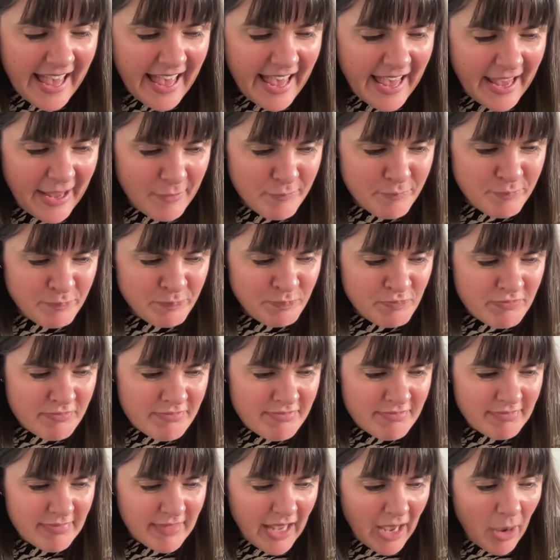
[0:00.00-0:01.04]
And
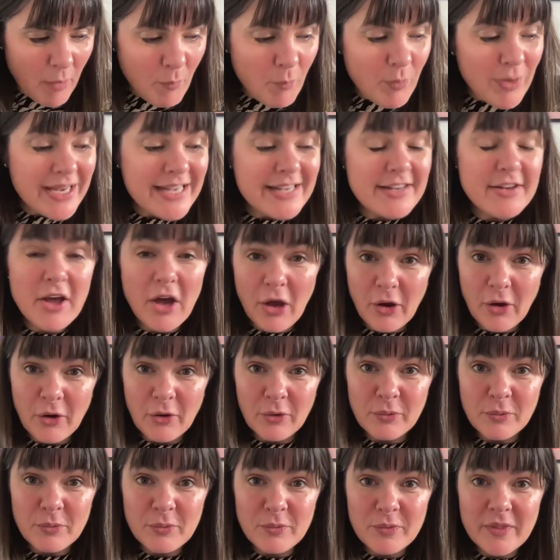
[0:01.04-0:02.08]
we
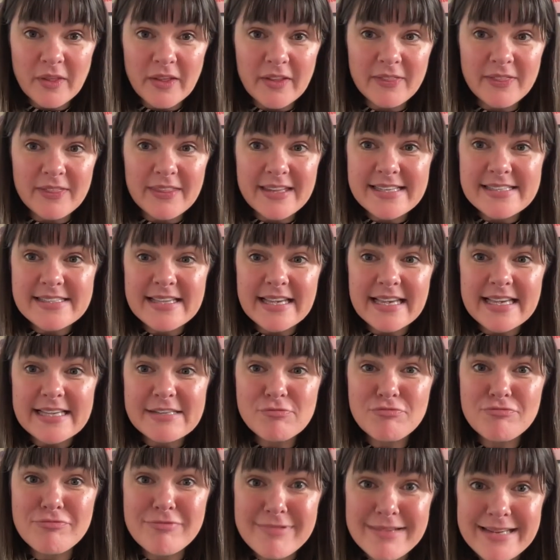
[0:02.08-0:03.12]
know that this is
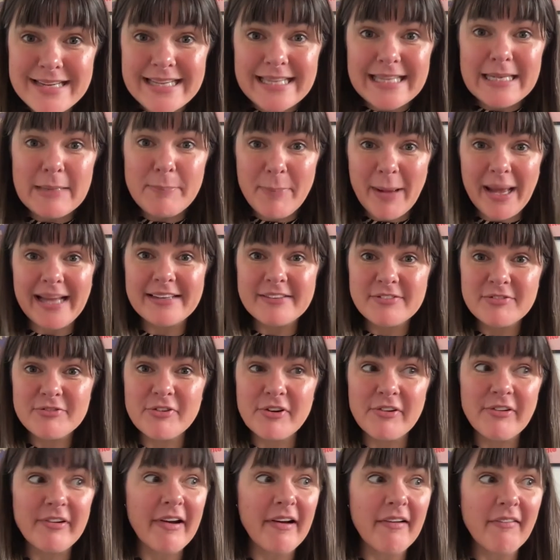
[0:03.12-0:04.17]
really bad
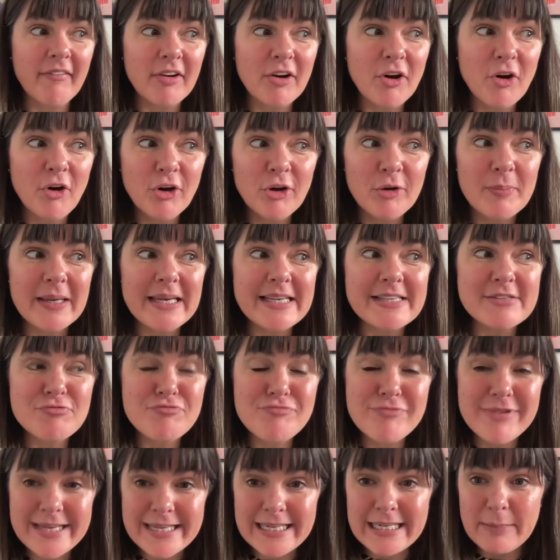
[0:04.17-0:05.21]
for our economy. It's
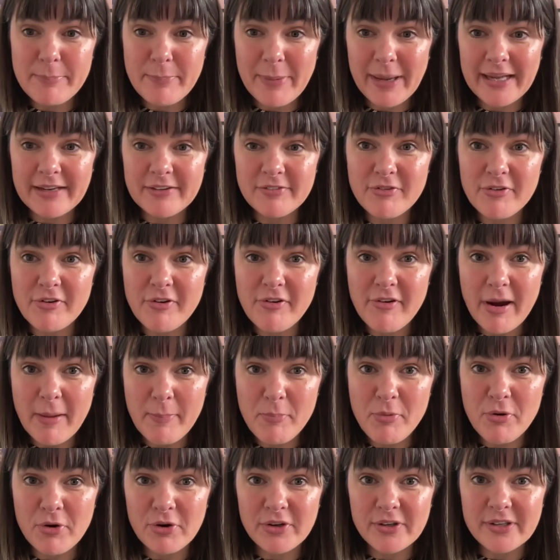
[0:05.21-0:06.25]
really bad for our
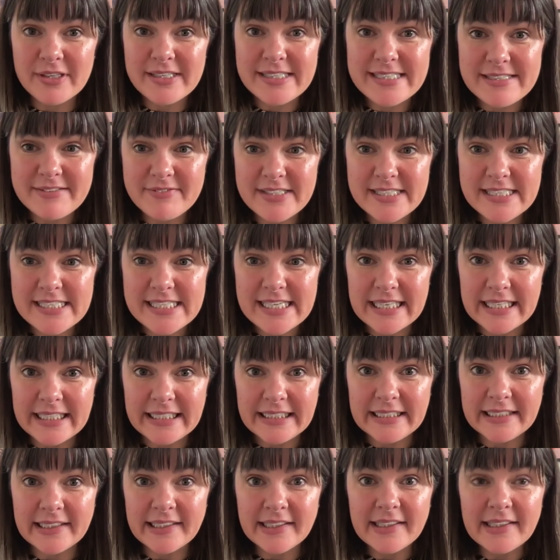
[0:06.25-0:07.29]

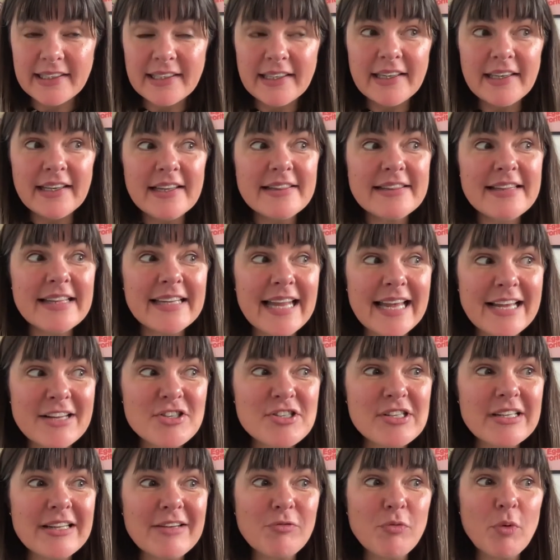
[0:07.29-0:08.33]
productivity. That
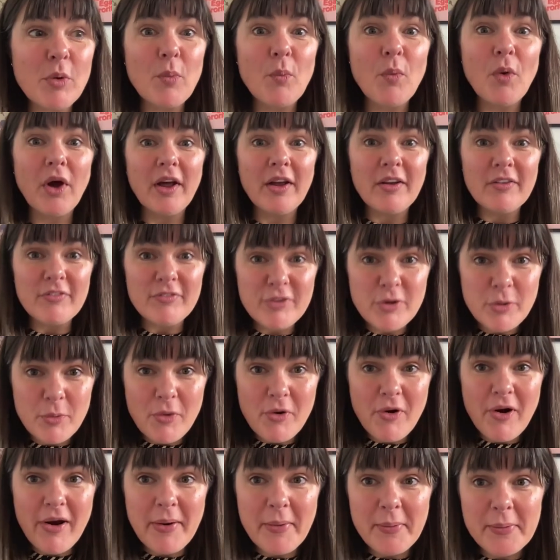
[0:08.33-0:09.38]
actually, if we work
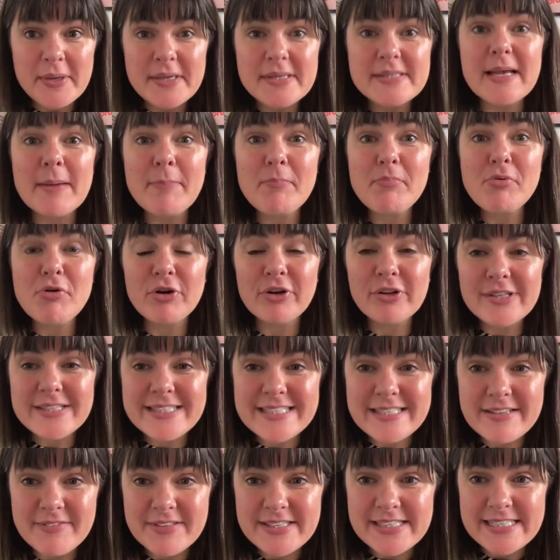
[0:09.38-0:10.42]
fewer hours, our
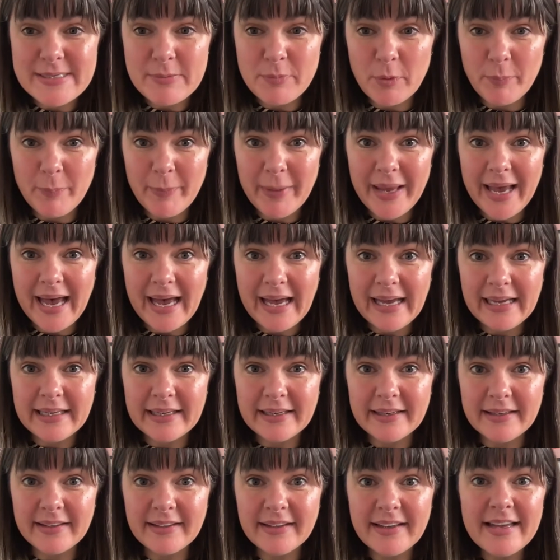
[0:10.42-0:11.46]
productivity would be
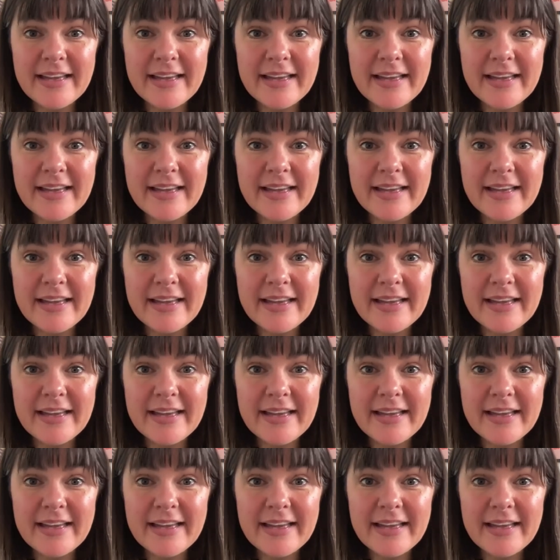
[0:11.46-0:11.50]
higher.